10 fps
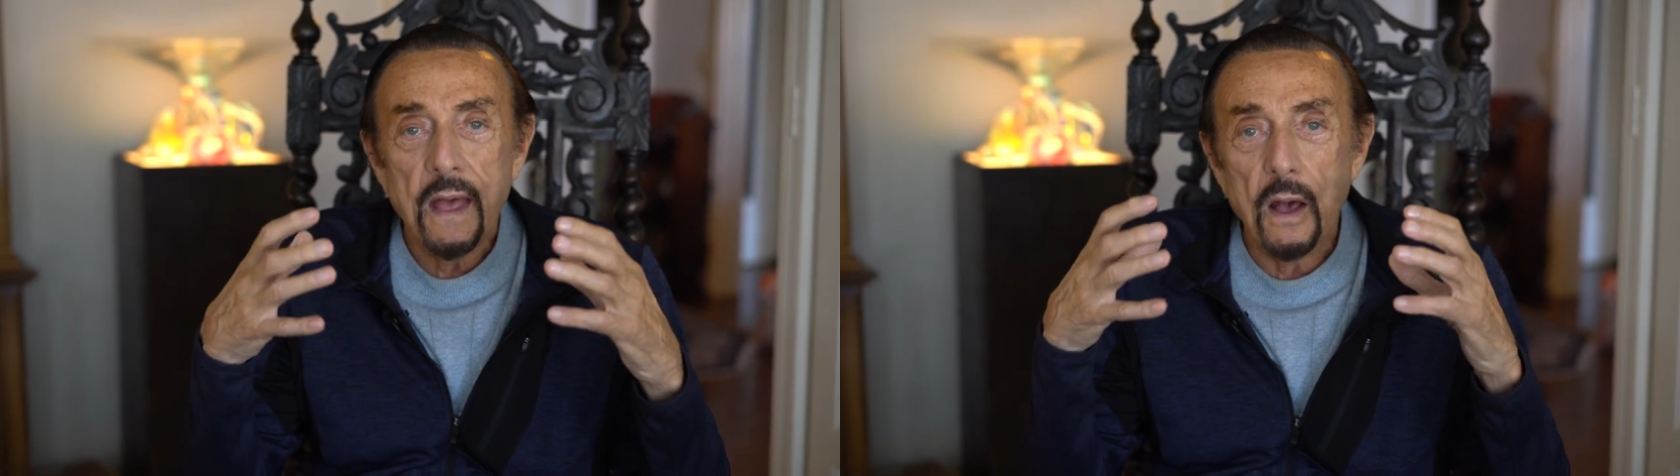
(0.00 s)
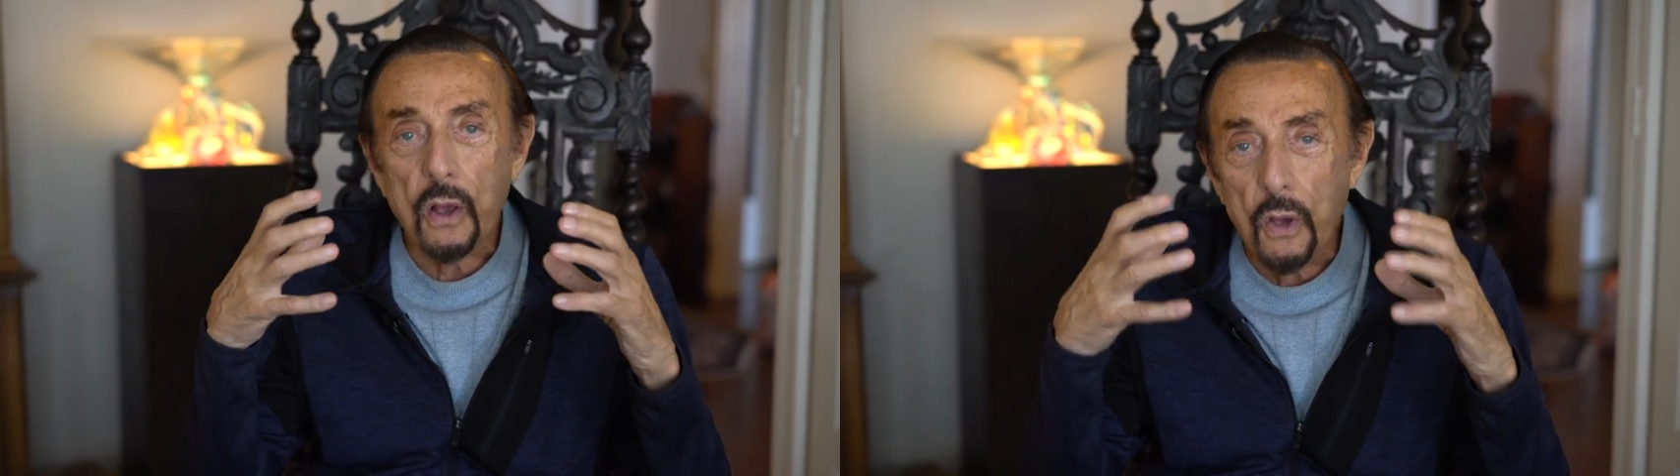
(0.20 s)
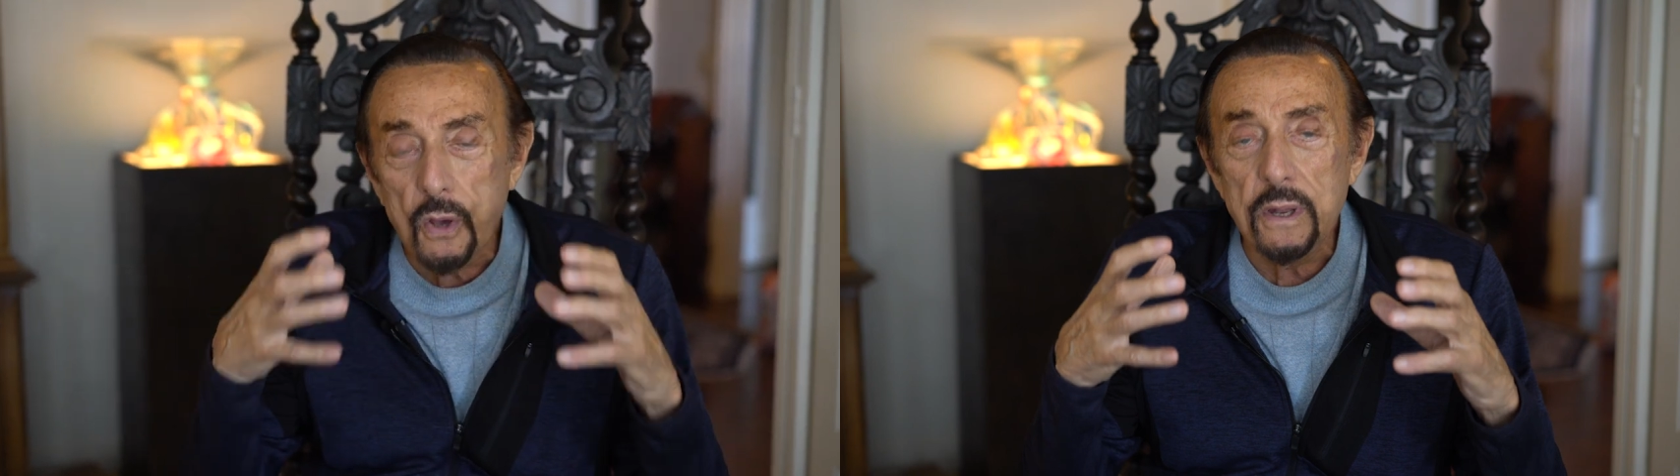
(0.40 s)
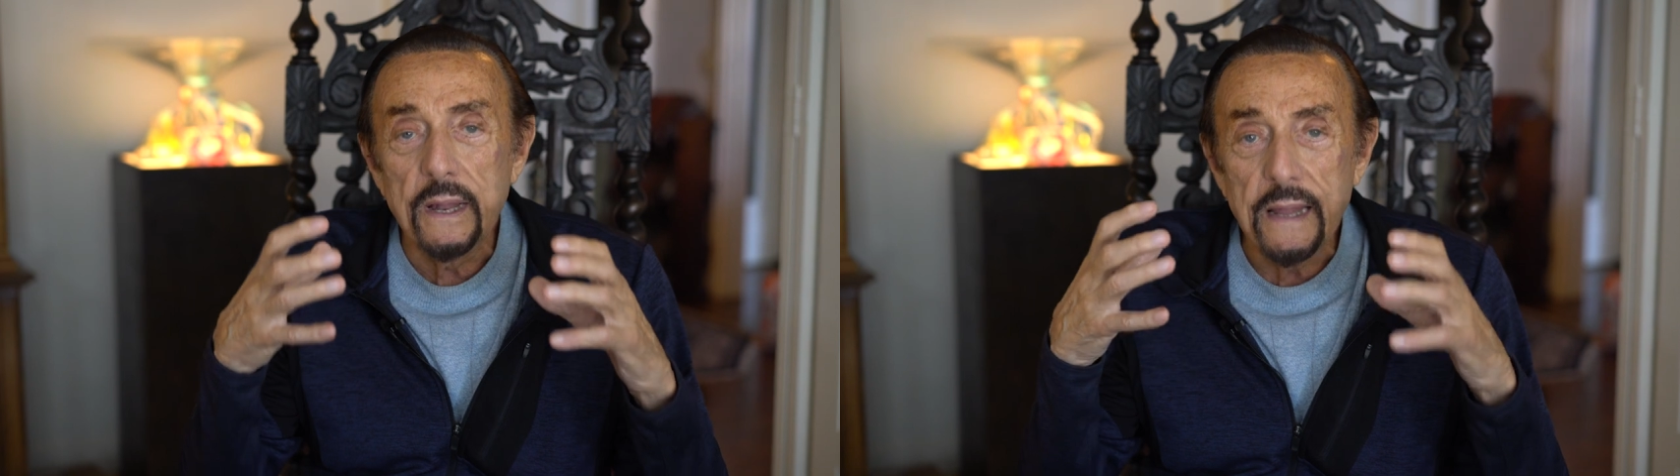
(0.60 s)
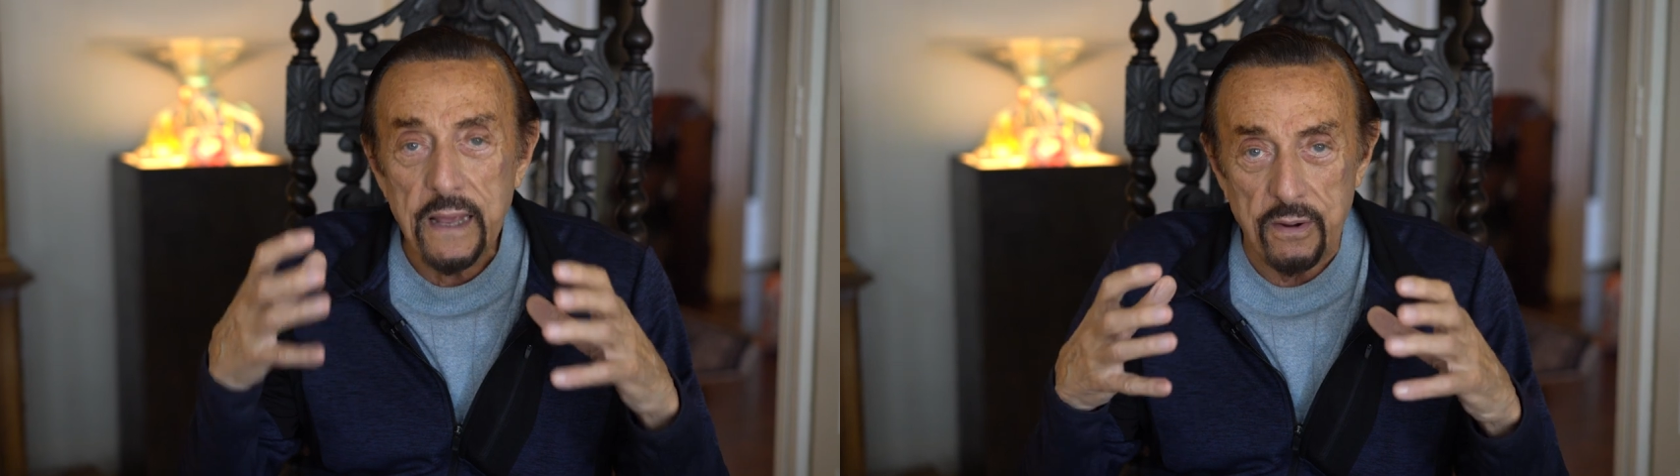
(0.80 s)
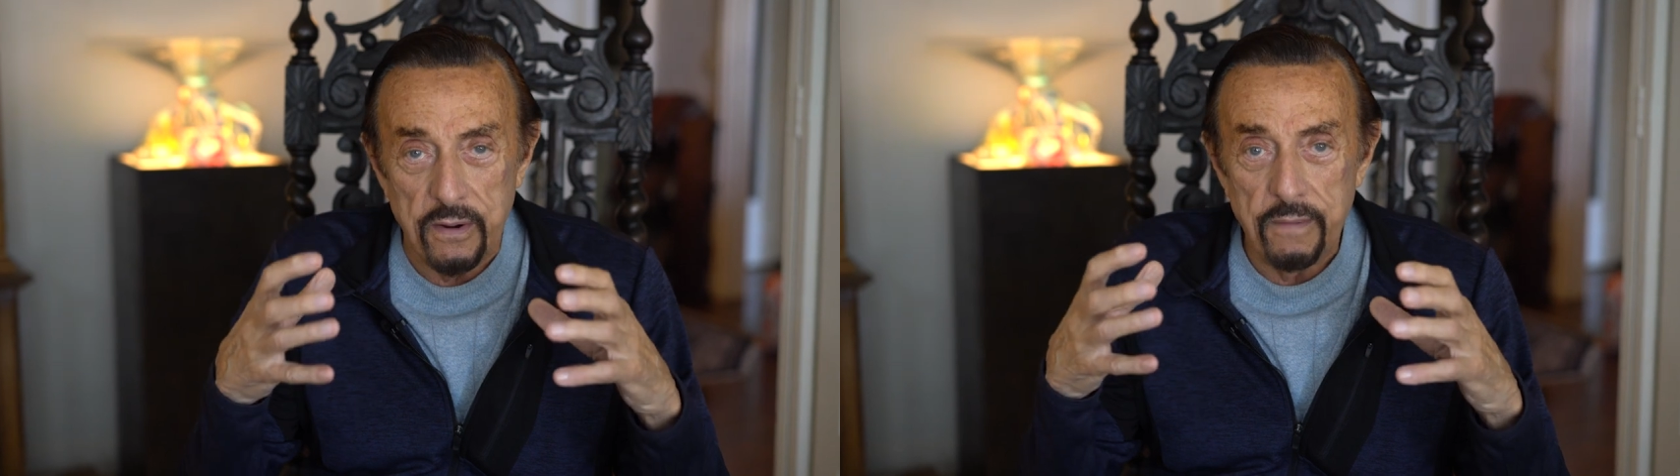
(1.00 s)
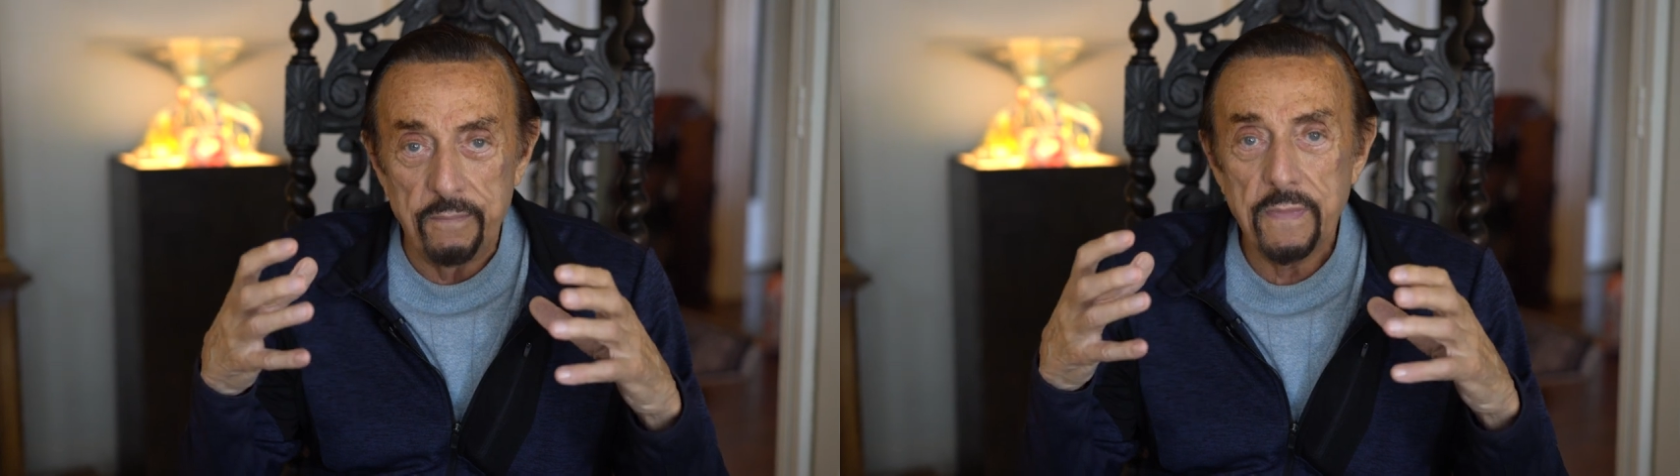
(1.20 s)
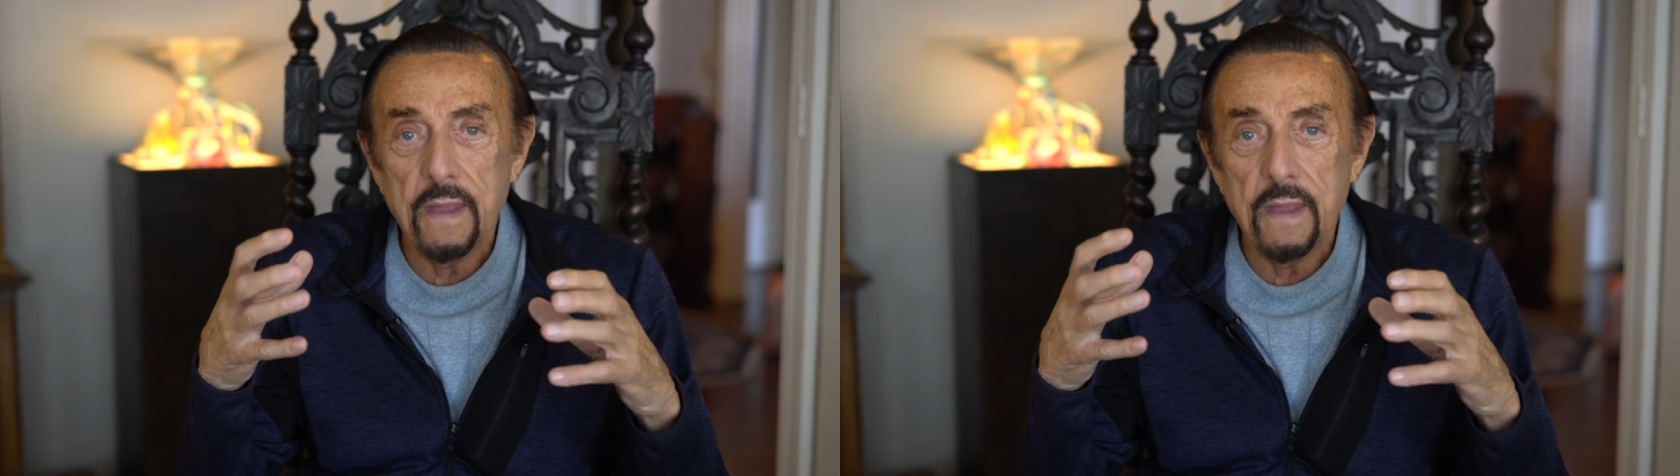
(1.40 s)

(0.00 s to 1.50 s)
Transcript: a good leader